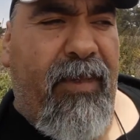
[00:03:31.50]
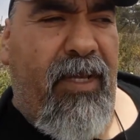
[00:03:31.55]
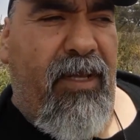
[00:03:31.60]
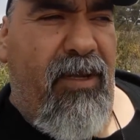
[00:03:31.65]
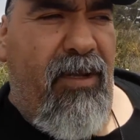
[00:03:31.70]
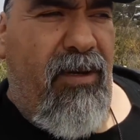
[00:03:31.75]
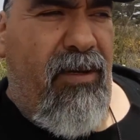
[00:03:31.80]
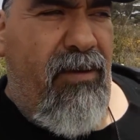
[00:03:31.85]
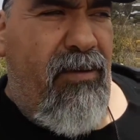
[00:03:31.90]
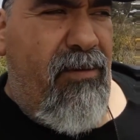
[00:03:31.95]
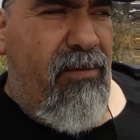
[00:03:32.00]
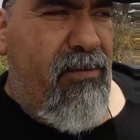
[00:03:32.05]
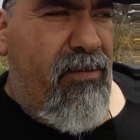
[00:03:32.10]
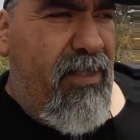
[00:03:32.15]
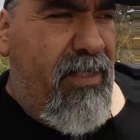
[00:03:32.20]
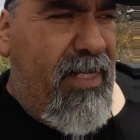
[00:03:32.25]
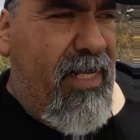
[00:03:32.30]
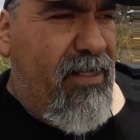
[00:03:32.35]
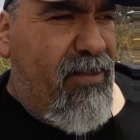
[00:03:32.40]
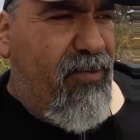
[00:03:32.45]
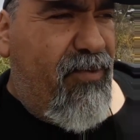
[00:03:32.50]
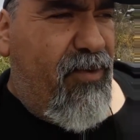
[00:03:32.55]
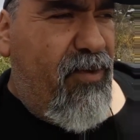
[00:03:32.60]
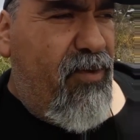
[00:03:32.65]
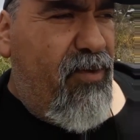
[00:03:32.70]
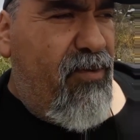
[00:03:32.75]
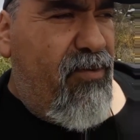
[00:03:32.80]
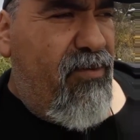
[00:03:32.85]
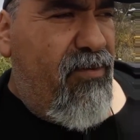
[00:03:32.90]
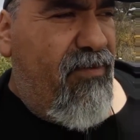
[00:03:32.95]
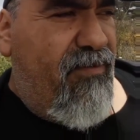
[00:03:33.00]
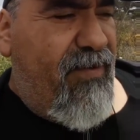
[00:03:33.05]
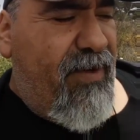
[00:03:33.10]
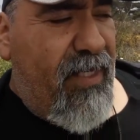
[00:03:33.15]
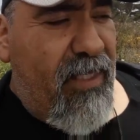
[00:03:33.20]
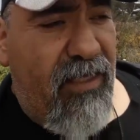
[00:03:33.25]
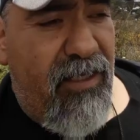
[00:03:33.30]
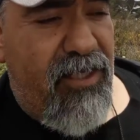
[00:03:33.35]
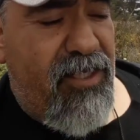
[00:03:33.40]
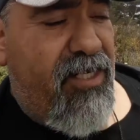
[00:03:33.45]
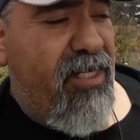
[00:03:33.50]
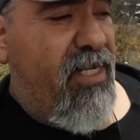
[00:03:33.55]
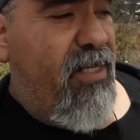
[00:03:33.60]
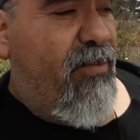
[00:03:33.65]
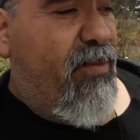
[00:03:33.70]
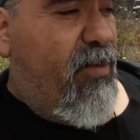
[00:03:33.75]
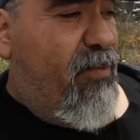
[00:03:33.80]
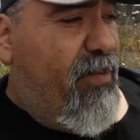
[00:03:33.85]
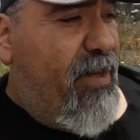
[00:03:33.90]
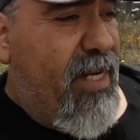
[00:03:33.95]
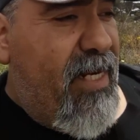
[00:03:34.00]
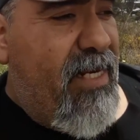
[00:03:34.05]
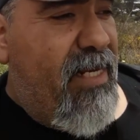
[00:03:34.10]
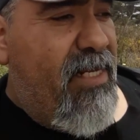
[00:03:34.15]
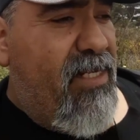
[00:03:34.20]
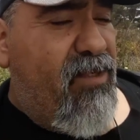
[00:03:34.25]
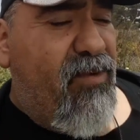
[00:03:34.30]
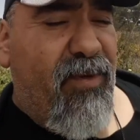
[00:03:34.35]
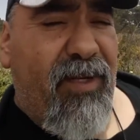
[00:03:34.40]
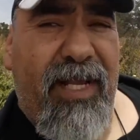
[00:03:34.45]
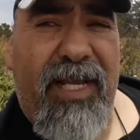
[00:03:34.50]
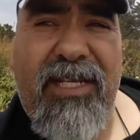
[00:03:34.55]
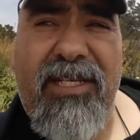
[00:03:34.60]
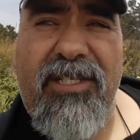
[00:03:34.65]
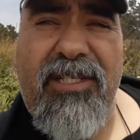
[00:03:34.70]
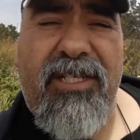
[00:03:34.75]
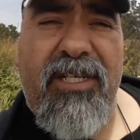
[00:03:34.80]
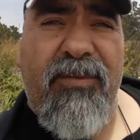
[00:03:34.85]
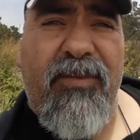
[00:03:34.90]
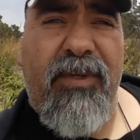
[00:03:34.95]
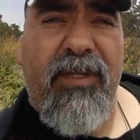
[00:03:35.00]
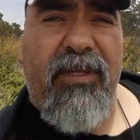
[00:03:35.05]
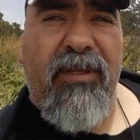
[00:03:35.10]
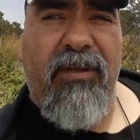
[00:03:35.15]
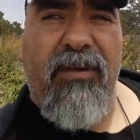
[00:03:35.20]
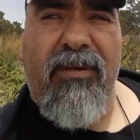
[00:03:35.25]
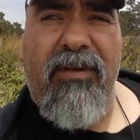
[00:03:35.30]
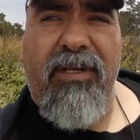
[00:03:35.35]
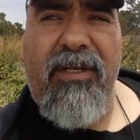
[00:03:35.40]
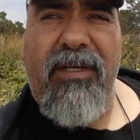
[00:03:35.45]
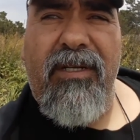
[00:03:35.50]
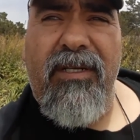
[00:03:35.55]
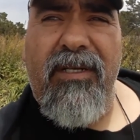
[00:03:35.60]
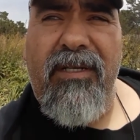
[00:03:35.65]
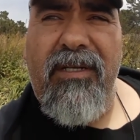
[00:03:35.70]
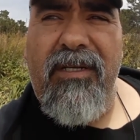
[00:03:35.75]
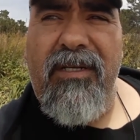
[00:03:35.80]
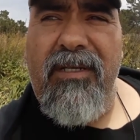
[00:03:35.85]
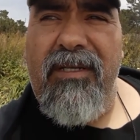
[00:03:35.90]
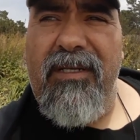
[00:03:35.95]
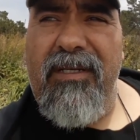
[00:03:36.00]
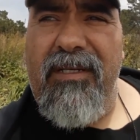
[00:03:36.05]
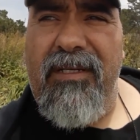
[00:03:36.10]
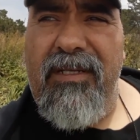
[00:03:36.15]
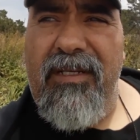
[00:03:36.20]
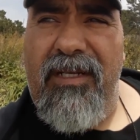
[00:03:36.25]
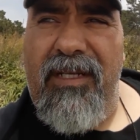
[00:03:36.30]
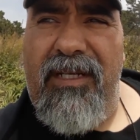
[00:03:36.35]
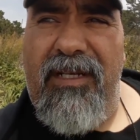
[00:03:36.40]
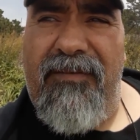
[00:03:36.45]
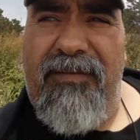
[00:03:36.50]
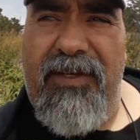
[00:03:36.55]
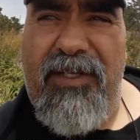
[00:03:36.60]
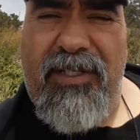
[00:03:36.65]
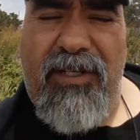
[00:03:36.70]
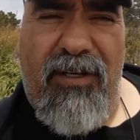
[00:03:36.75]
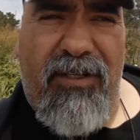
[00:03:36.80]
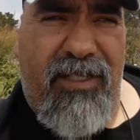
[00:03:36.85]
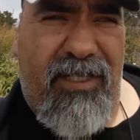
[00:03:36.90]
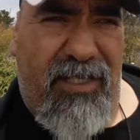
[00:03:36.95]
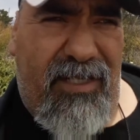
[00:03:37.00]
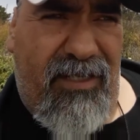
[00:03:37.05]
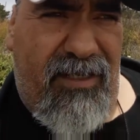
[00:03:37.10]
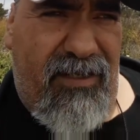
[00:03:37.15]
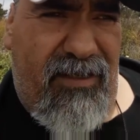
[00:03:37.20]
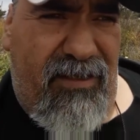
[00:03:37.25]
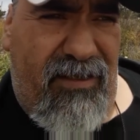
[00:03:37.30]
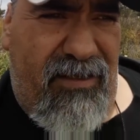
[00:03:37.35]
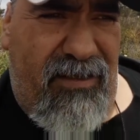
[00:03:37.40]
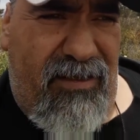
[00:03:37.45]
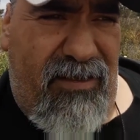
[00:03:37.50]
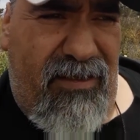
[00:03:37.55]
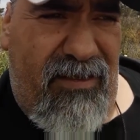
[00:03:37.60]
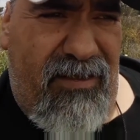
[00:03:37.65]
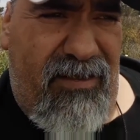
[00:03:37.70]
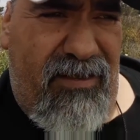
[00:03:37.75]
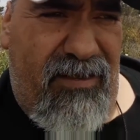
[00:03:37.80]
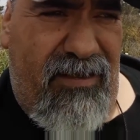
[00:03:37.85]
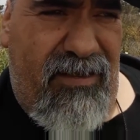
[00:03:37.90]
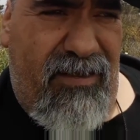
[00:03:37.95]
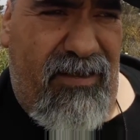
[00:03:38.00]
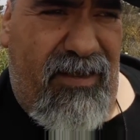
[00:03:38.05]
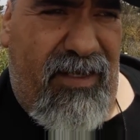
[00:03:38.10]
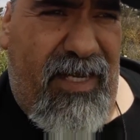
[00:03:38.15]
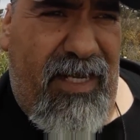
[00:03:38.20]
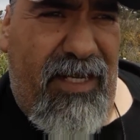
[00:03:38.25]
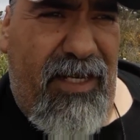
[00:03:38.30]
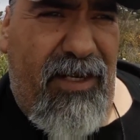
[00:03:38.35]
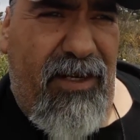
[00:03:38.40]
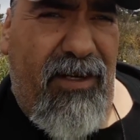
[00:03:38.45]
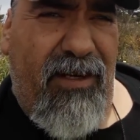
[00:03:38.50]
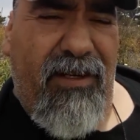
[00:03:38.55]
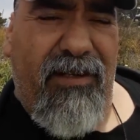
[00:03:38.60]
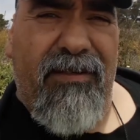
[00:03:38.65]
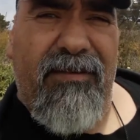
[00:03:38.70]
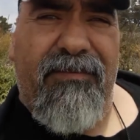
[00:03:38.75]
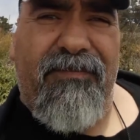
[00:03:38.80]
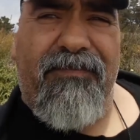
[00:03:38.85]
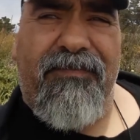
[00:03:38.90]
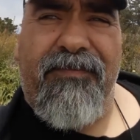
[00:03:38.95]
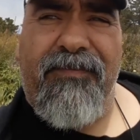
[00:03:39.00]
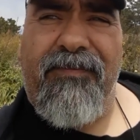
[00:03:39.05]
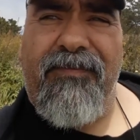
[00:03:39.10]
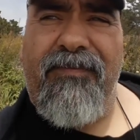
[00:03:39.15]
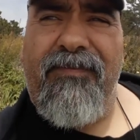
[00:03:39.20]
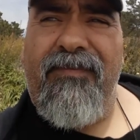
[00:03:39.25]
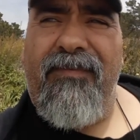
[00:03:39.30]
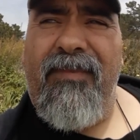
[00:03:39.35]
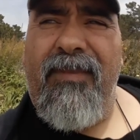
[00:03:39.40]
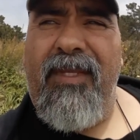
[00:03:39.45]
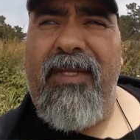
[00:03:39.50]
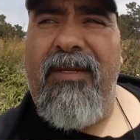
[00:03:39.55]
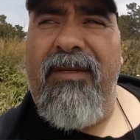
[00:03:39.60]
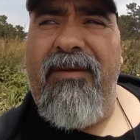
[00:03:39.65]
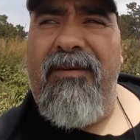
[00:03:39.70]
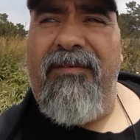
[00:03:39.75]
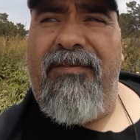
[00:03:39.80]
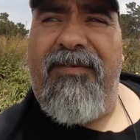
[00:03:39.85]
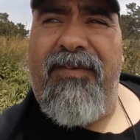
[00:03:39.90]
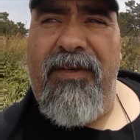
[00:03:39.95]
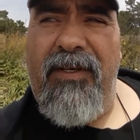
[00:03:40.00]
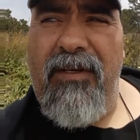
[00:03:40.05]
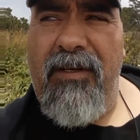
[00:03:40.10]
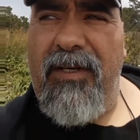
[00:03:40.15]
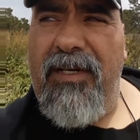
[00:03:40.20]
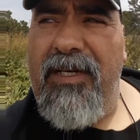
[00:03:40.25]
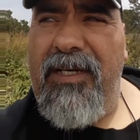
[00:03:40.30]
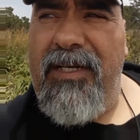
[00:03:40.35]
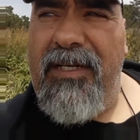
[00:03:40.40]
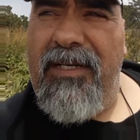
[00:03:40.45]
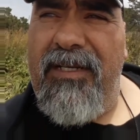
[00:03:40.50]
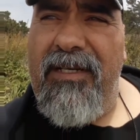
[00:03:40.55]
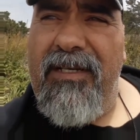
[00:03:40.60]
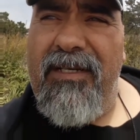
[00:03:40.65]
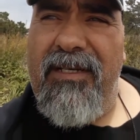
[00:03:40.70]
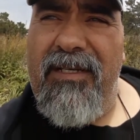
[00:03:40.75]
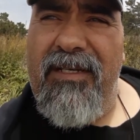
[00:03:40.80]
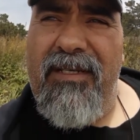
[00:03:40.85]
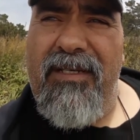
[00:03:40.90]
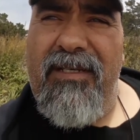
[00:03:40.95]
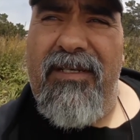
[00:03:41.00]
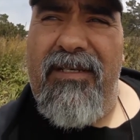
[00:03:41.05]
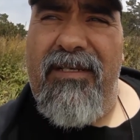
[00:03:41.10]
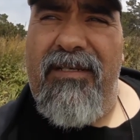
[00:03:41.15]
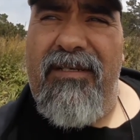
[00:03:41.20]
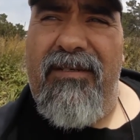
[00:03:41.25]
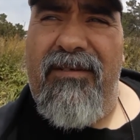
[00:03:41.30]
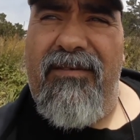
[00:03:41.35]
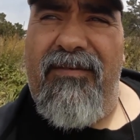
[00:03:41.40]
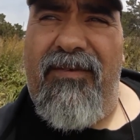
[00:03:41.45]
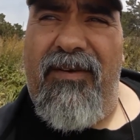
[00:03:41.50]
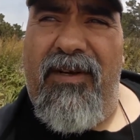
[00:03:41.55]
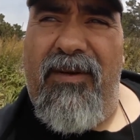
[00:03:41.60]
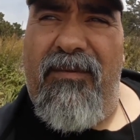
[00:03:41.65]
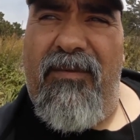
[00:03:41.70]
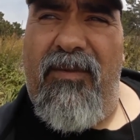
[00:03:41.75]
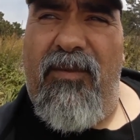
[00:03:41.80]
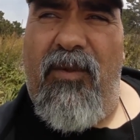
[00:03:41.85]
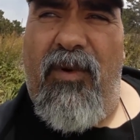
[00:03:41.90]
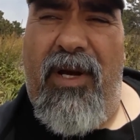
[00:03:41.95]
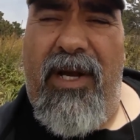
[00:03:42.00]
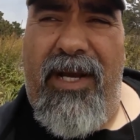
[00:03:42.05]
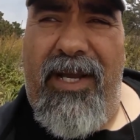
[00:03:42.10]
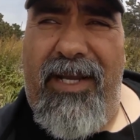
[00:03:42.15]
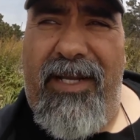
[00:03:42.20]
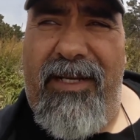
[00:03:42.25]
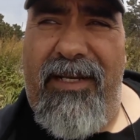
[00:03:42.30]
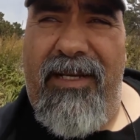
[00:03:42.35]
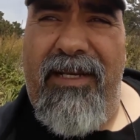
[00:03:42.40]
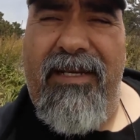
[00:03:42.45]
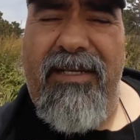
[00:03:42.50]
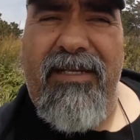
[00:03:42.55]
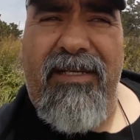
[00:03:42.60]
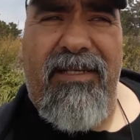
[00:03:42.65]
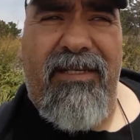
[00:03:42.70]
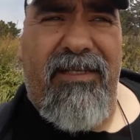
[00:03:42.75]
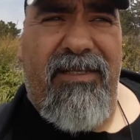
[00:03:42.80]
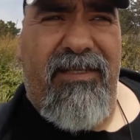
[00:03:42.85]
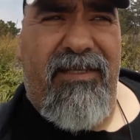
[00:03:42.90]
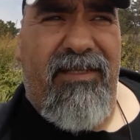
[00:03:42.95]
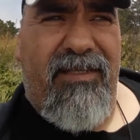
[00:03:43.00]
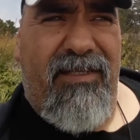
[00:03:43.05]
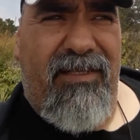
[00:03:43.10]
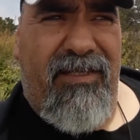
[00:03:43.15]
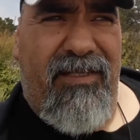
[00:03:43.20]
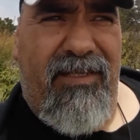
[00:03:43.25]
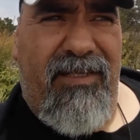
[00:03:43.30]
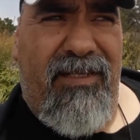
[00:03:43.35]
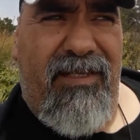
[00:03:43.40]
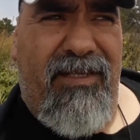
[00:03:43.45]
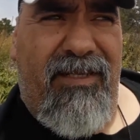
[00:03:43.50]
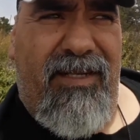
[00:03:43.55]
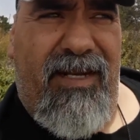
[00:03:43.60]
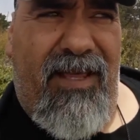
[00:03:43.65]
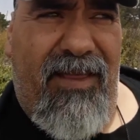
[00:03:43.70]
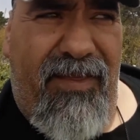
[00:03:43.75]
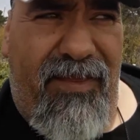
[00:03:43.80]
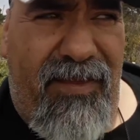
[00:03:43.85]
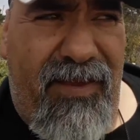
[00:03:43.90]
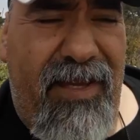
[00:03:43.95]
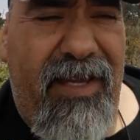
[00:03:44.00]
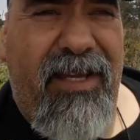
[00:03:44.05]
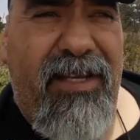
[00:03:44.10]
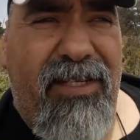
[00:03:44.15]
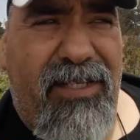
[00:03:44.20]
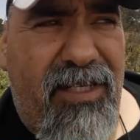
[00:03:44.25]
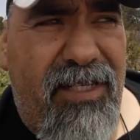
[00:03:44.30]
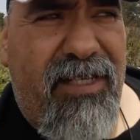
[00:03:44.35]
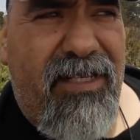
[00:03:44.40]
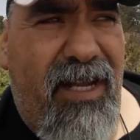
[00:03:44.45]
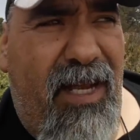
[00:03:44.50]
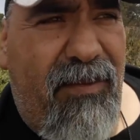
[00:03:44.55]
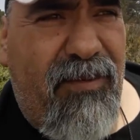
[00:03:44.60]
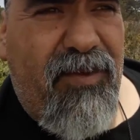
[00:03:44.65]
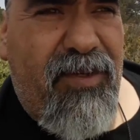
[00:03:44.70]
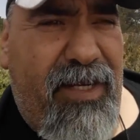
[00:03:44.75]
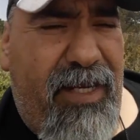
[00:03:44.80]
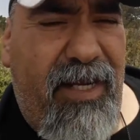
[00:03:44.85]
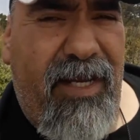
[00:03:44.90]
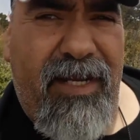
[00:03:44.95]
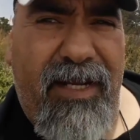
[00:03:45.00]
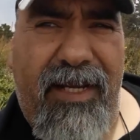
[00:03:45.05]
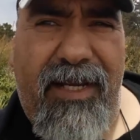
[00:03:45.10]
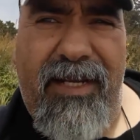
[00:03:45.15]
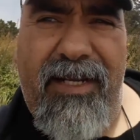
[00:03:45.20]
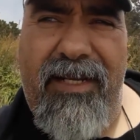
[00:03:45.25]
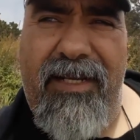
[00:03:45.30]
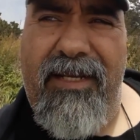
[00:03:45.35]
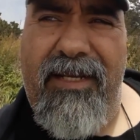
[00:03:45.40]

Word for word: You know, and that's through fellowship, obedience, relationship with the Lord. I mean, if you start to get your feel good from wine, I think you should stop drinking it,